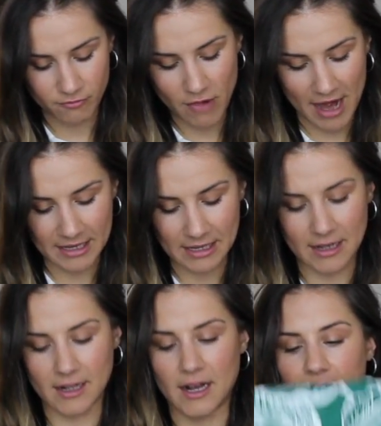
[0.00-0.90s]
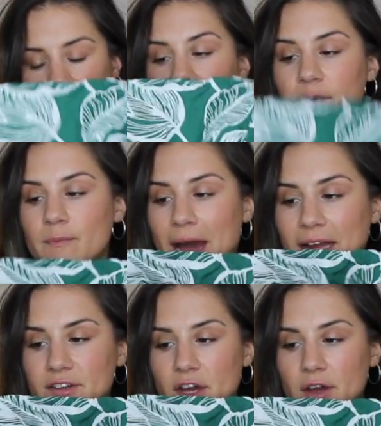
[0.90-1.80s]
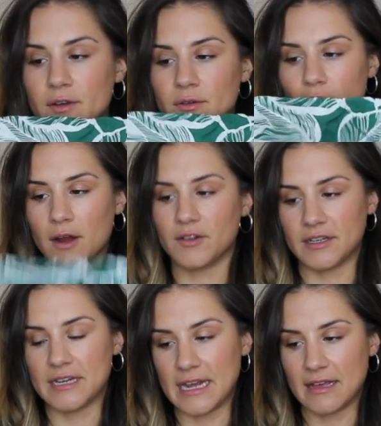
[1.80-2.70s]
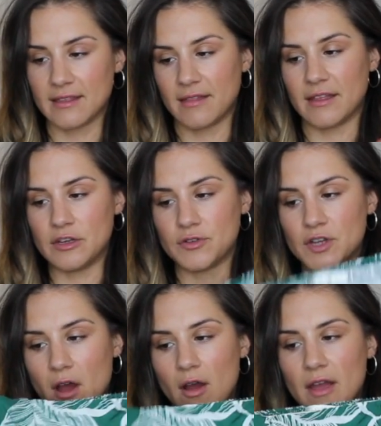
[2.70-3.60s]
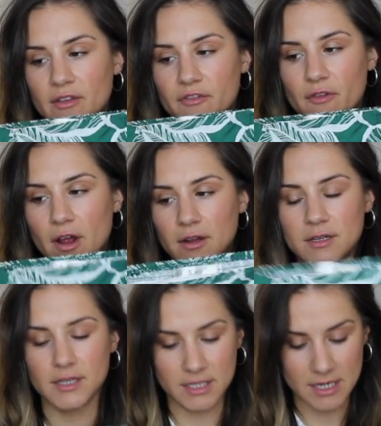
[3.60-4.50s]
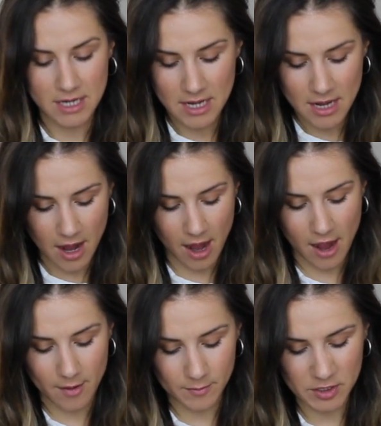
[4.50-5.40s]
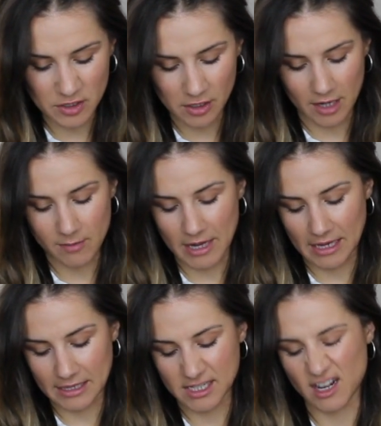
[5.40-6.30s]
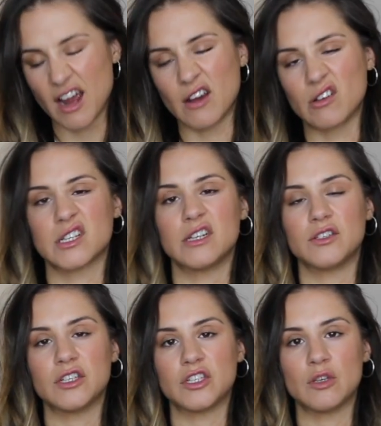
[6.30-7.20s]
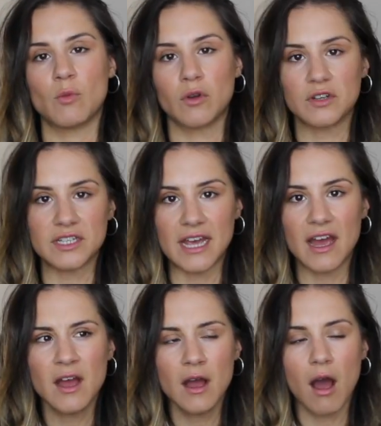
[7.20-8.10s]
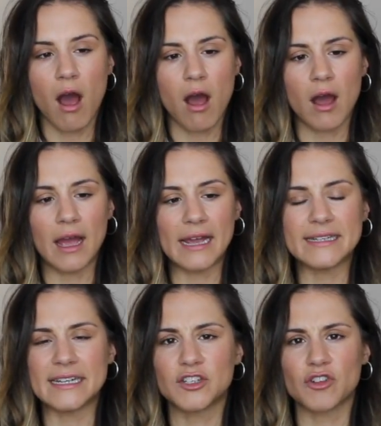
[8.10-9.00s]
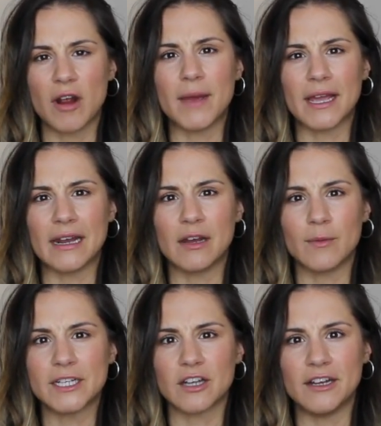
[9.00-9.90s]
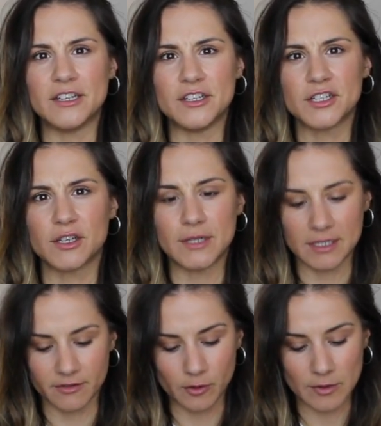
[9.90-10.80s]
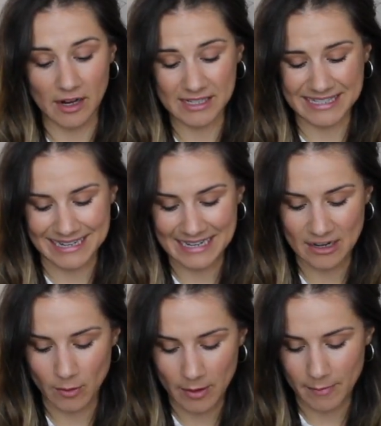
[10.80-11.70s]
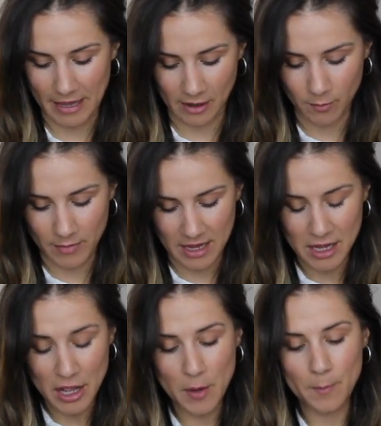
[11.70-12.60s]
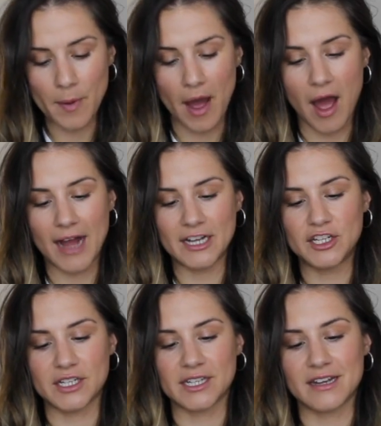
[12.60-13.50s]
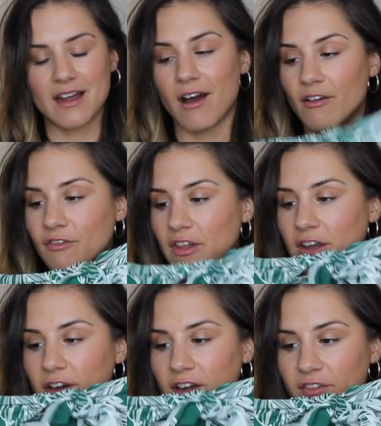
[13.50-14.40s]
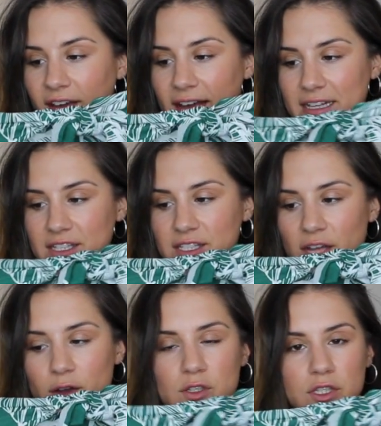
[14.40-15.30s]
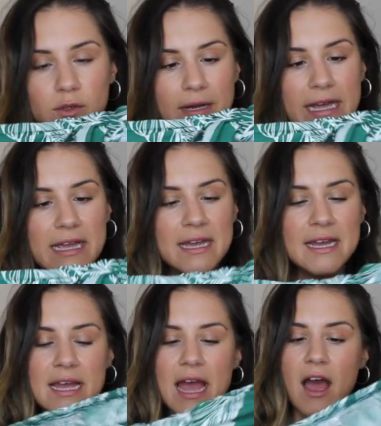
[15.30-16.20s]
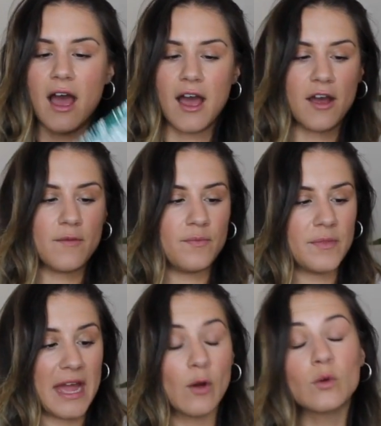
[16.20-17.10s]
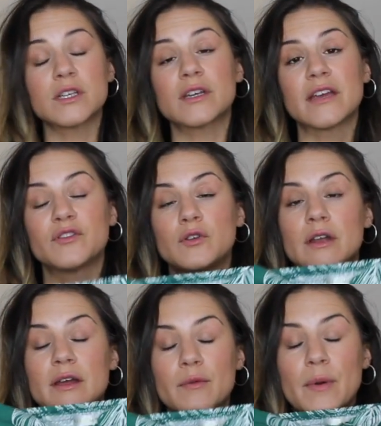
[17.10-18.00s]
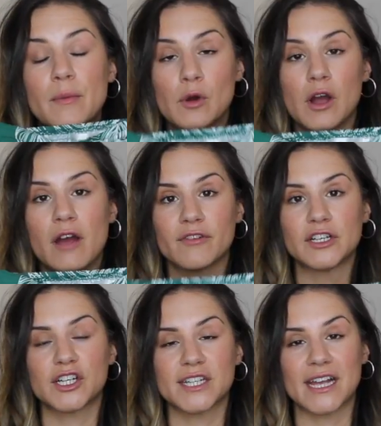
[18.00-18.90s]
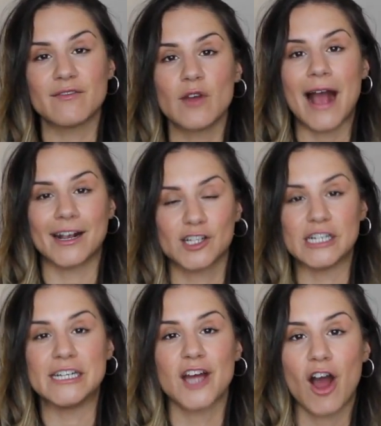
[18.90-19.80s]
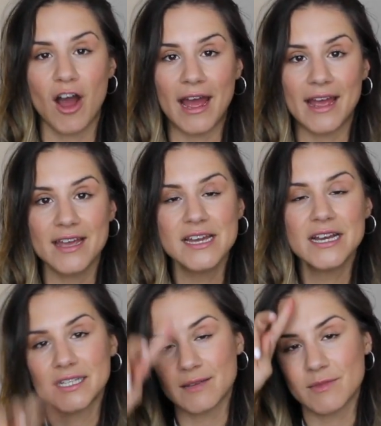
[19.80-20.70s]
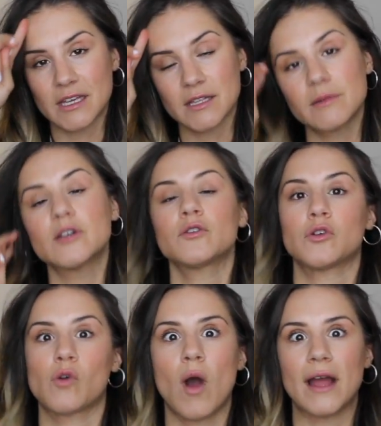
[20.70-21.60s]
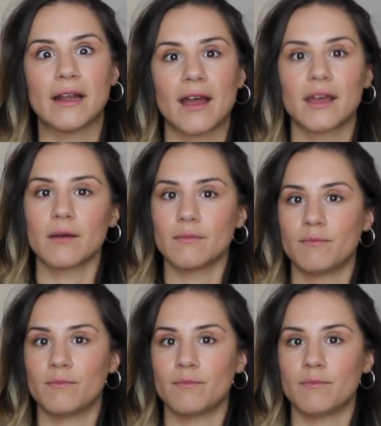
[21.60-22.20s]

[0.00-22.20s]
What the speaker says: regular kind of like bandeau underneath, and then you tie the front. So you can kind of make it as tight or as loose as you want it. I tend to try and make it a little bit tighter just so it doesn't fall down because it's a little bit big on me. But I just love the look of it. It's so sweet. It also gives you a little bit more coverage because like if you actually tie something in the middle, you're quite like,